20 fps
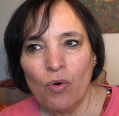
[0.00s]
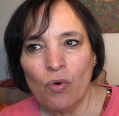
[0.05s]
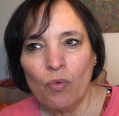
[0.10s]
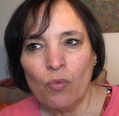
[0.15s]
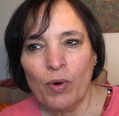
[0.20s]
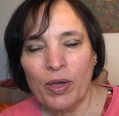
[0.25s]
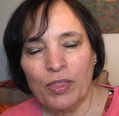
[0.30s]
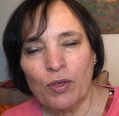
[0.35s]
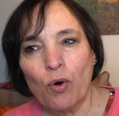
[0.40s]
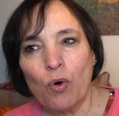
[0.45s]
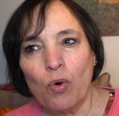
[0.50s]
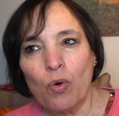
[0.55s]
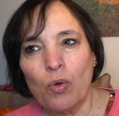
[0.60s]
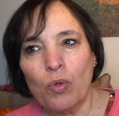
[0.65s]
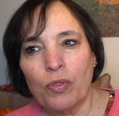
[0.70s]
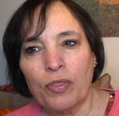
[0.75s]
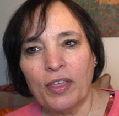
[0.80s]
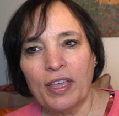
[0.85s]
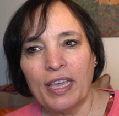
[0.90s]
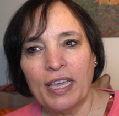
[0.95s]
with
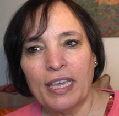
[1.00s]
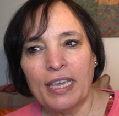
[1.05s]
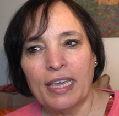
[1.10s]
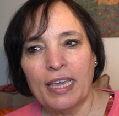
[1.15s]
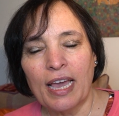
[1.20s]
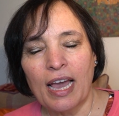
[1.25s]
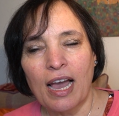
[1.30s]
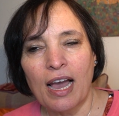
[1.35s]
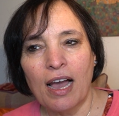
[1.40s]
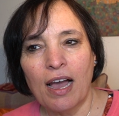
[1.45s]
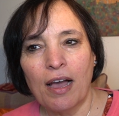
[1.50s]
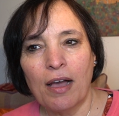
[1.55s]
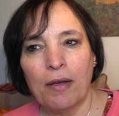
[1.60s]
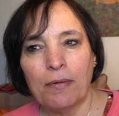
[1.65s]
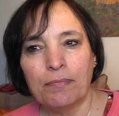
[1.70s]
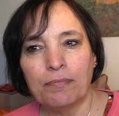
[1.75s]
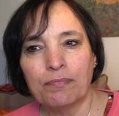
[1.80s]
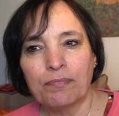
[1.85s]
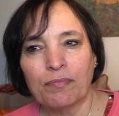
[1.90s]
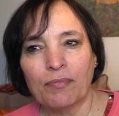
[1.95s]
all
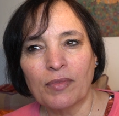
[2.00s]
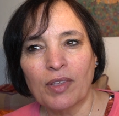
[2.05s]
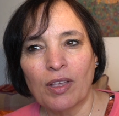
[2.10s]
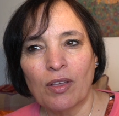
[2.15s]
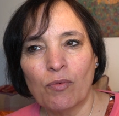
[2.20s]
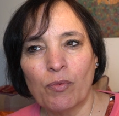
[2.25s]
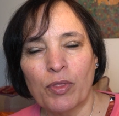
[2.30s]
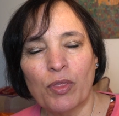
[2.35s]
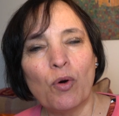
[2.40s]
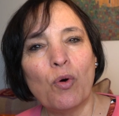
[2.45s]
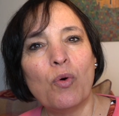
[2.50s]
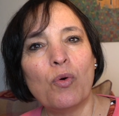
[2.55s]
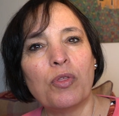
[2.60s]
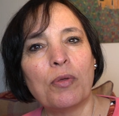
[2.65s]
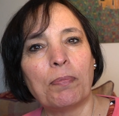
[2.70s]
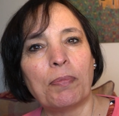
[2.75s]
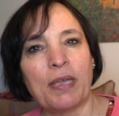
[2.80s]
the